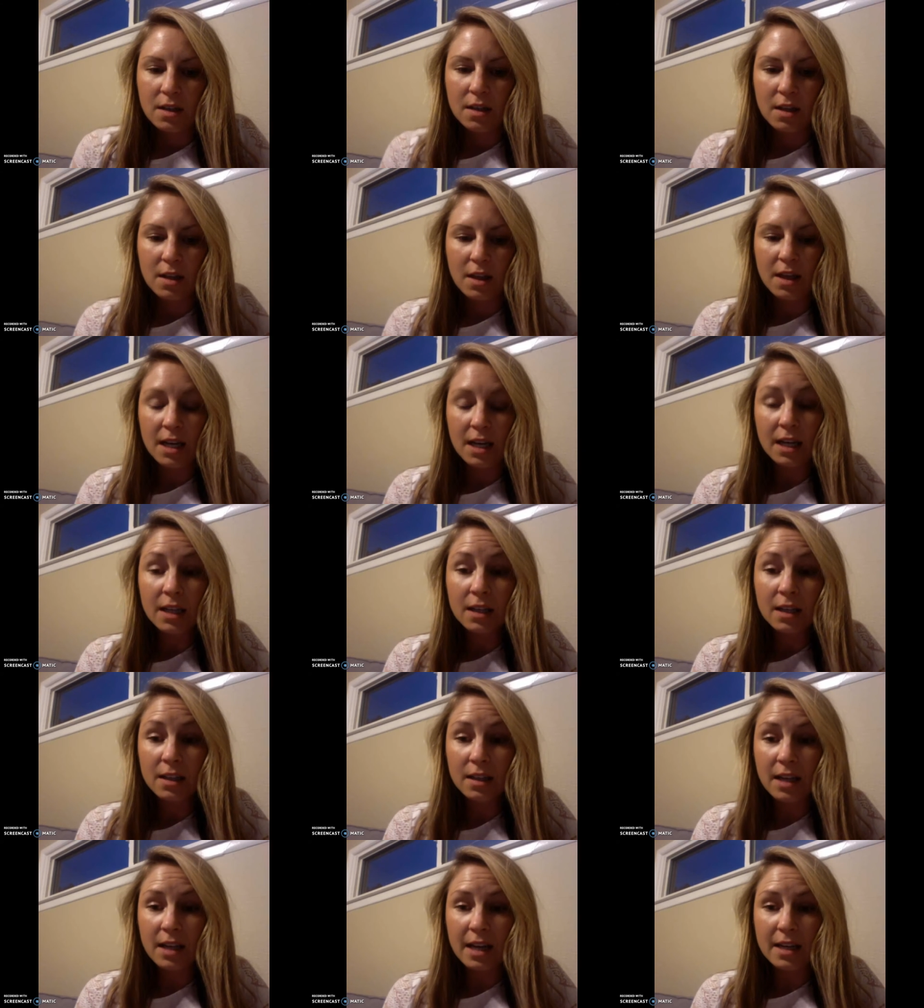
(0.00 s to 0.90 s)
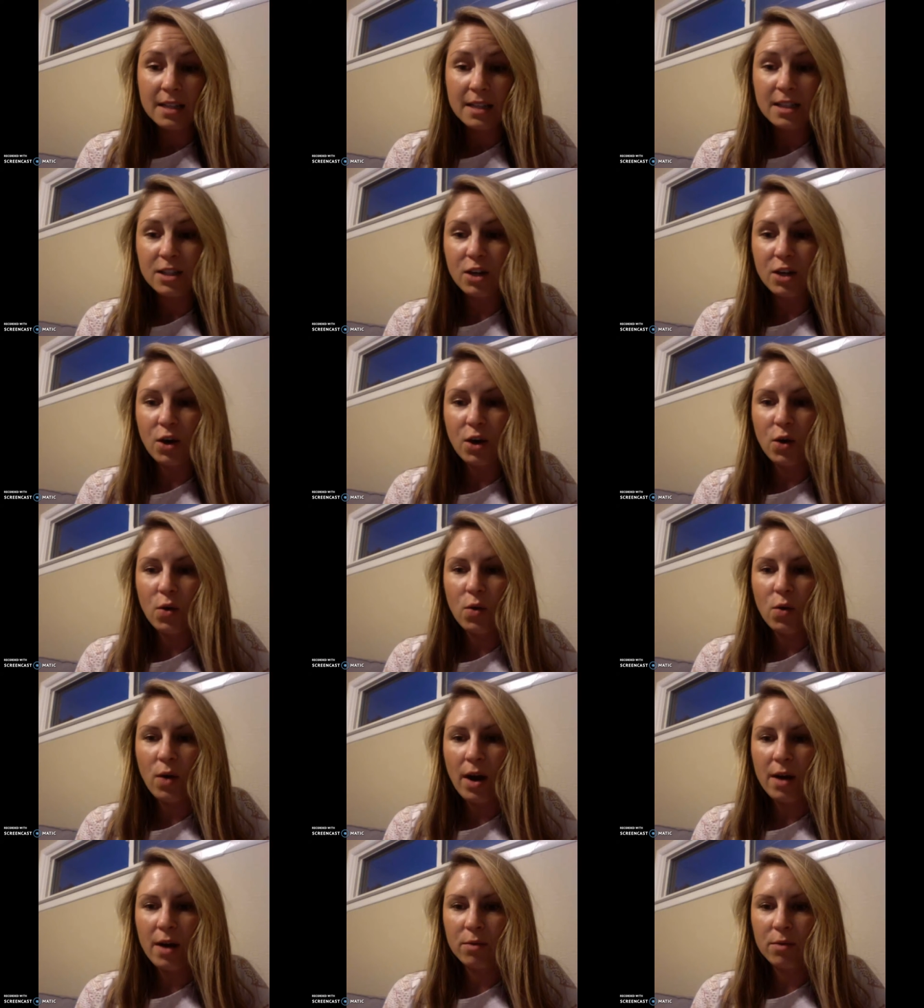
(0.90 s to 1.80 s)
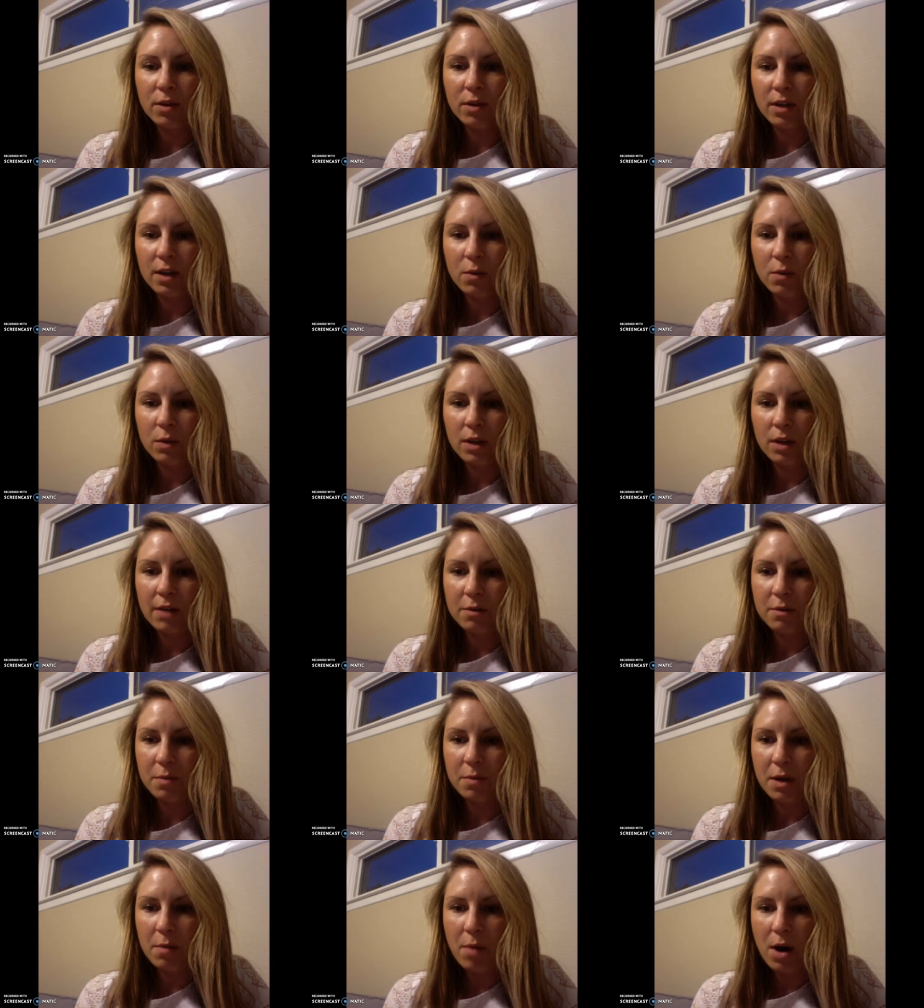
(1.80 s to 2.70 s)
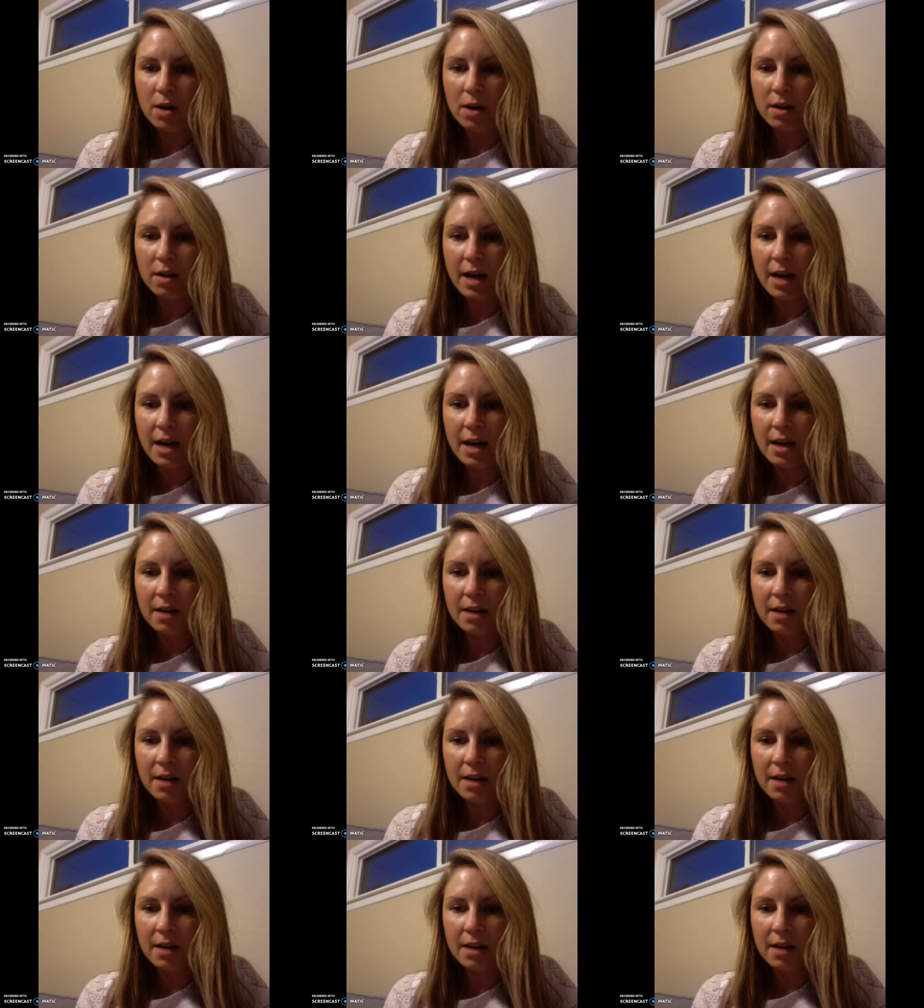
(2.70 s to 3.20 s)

thing, and so I really would love to be a part of that.